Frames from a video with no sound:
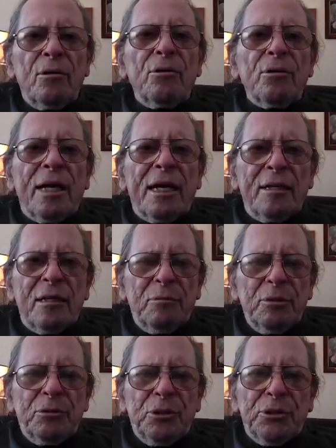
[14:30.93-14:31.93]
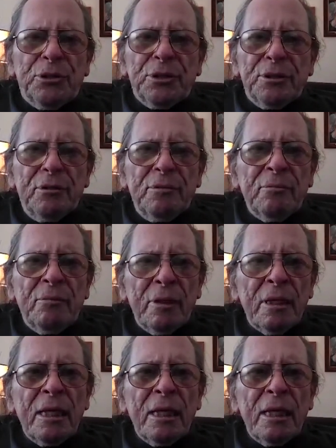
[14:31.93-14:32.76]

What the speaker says: organic material